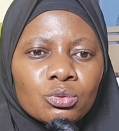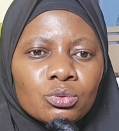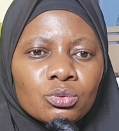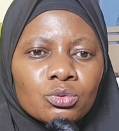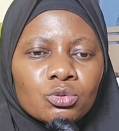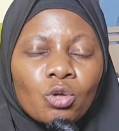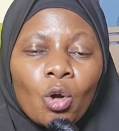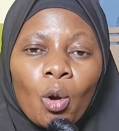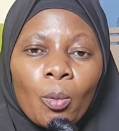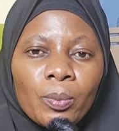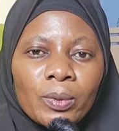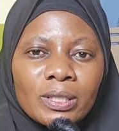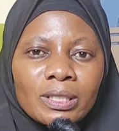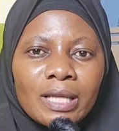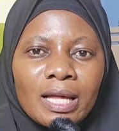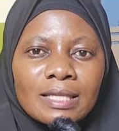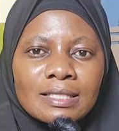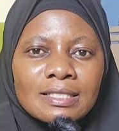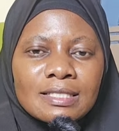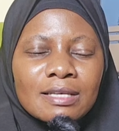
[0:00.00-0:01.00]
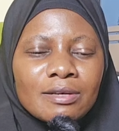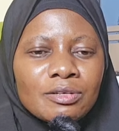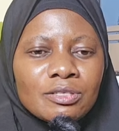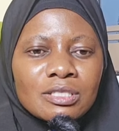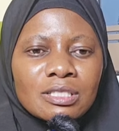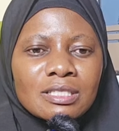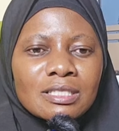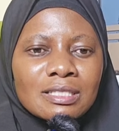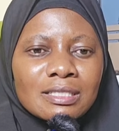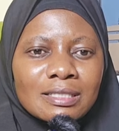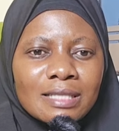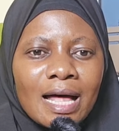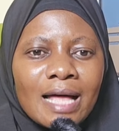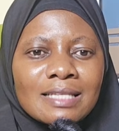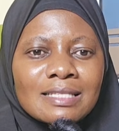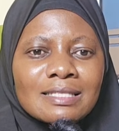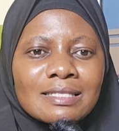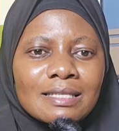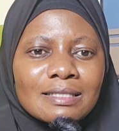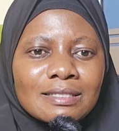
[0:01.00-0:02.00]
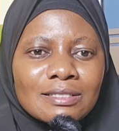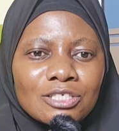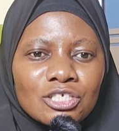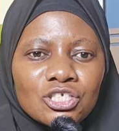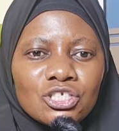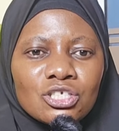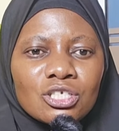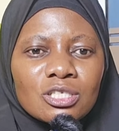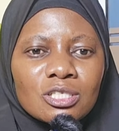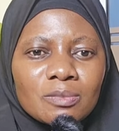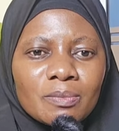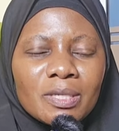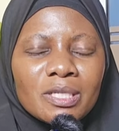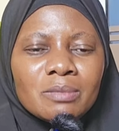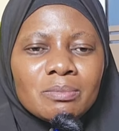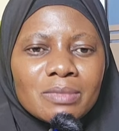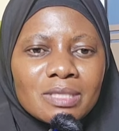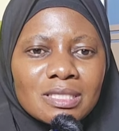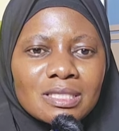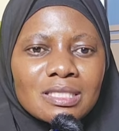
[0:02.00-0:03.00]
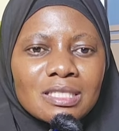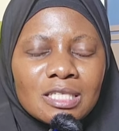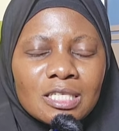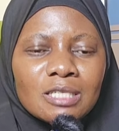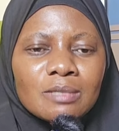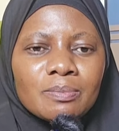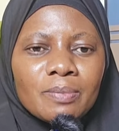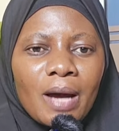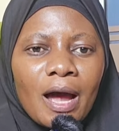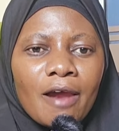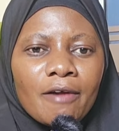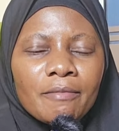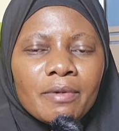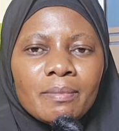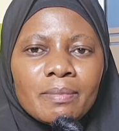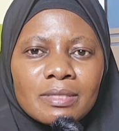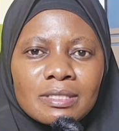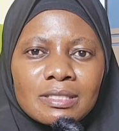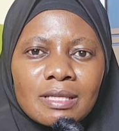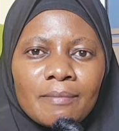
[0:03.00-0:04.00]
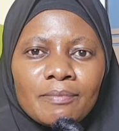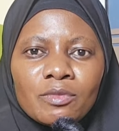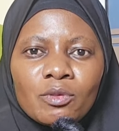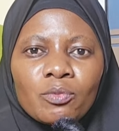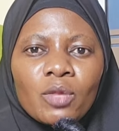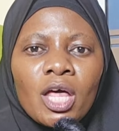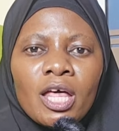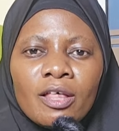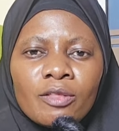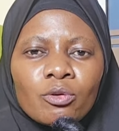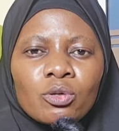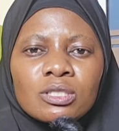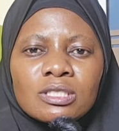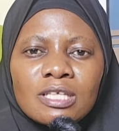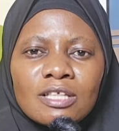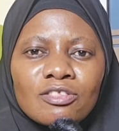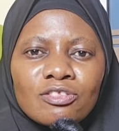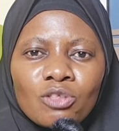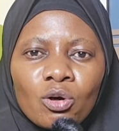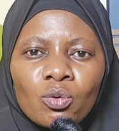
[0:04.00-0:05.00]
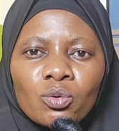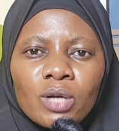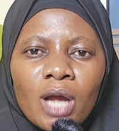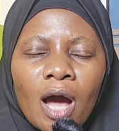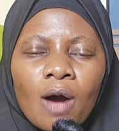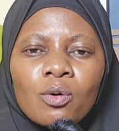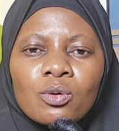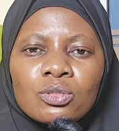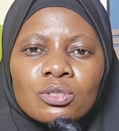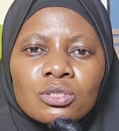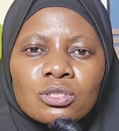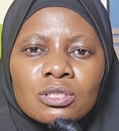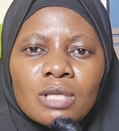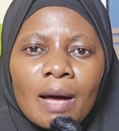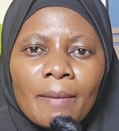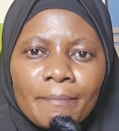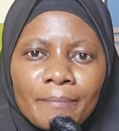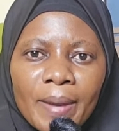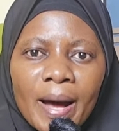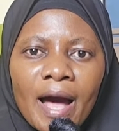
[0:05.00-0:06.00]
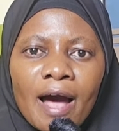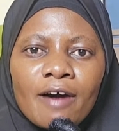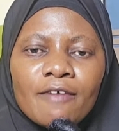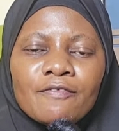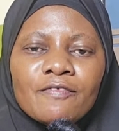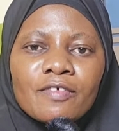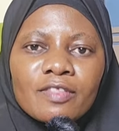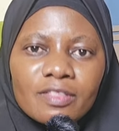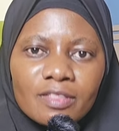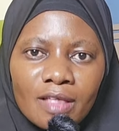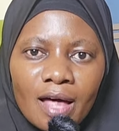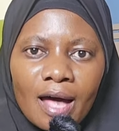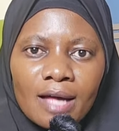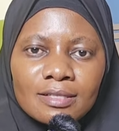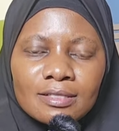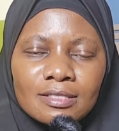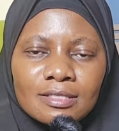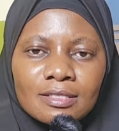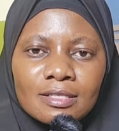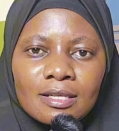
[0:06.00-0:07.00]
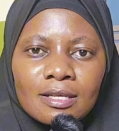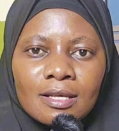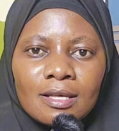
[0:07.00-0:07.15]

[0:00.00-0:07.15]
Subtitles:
top class. There is this class that teachers made me skip. I remember something because they thought I was above that.